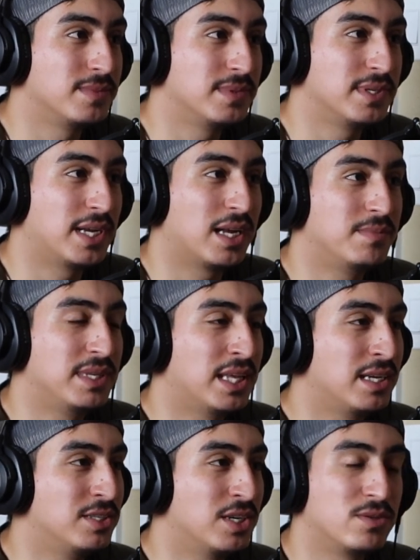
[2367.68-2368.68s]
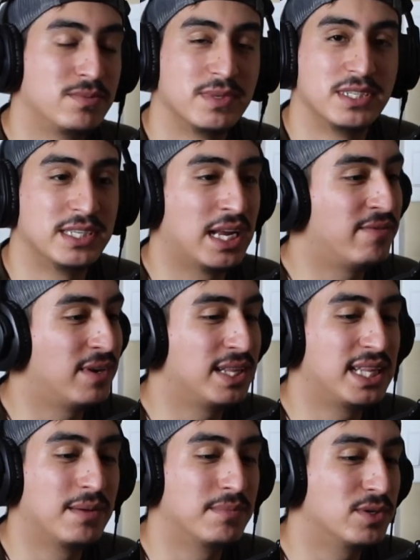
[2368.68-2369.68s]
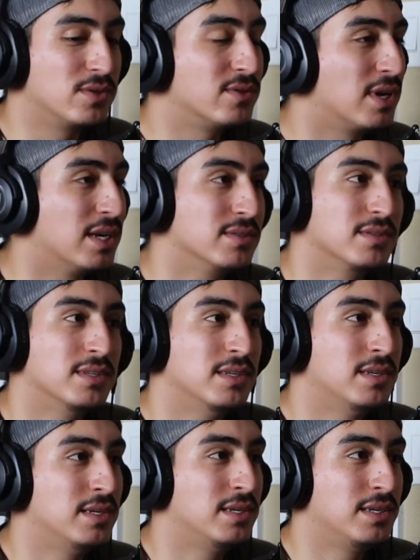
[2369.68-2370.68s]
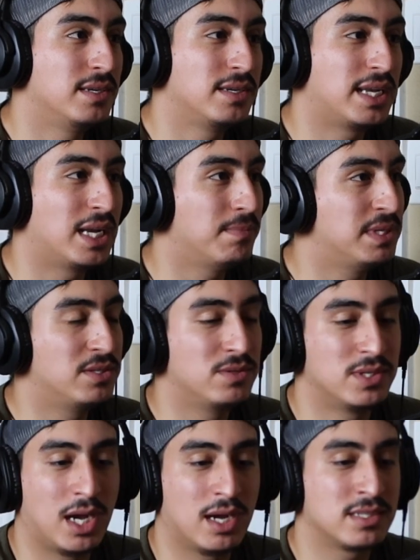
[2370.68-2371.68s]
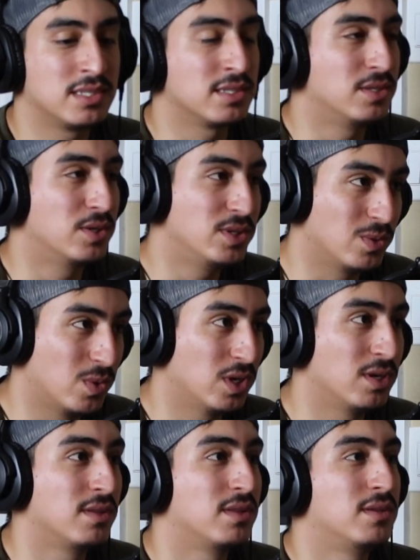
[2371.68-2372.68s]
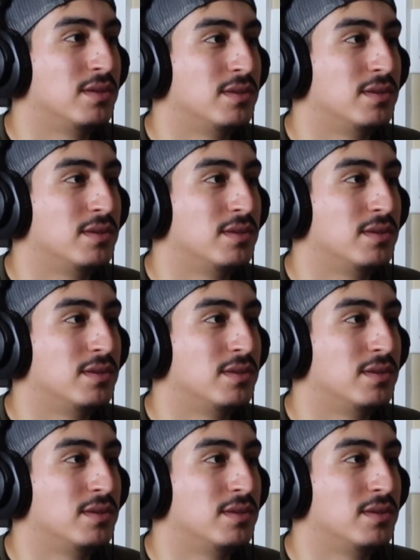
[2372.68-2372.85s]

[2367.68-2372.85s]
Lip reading: Got to be that gentleman. You got to find that middle ground. Can't be too toxic. Know your worth.